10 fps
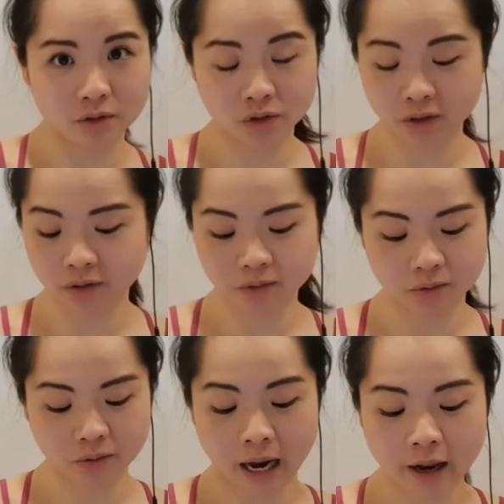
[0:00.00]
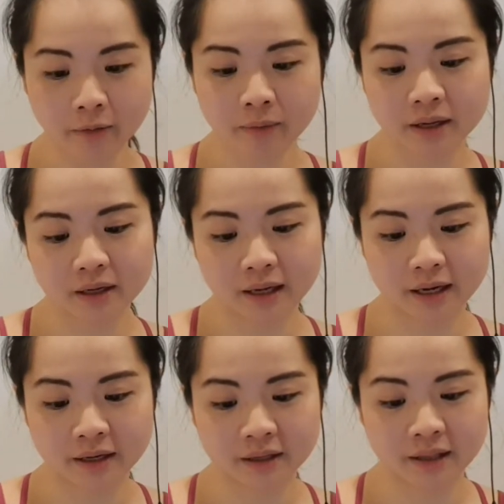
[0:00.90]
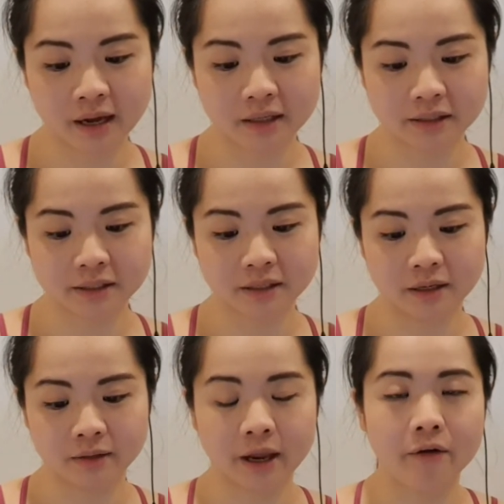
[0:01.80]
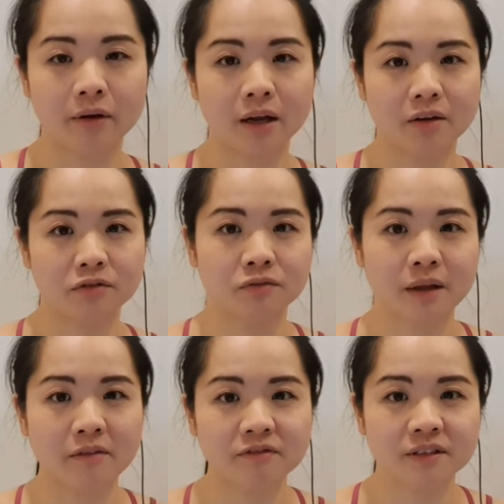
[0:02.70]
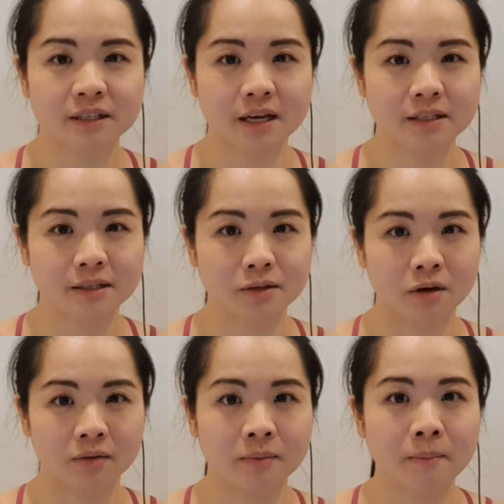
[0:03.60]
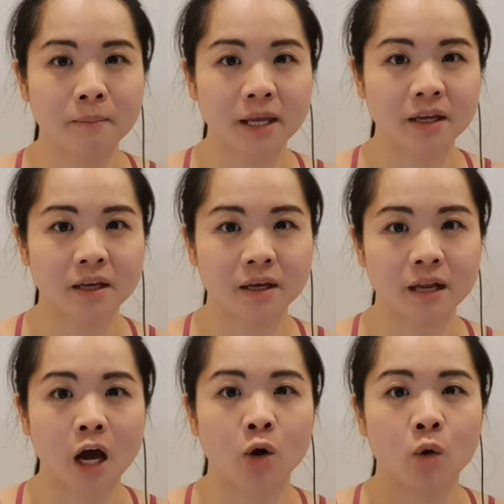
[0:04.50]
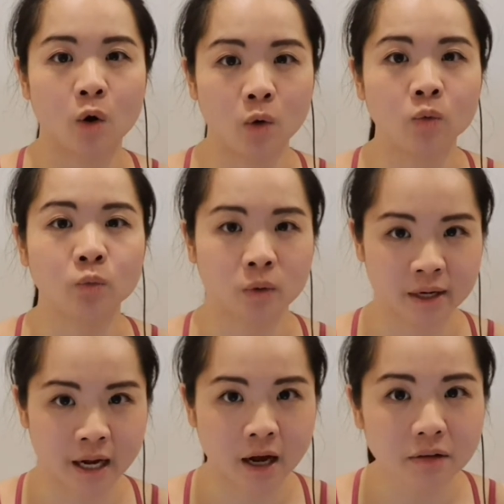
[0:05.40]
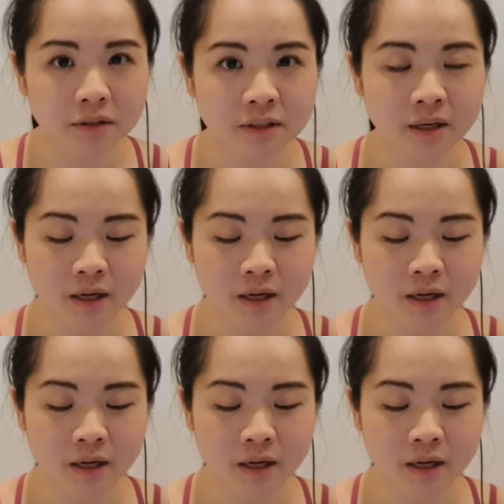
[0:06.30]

So I really like that Caroline emphasizes on making it our own workout.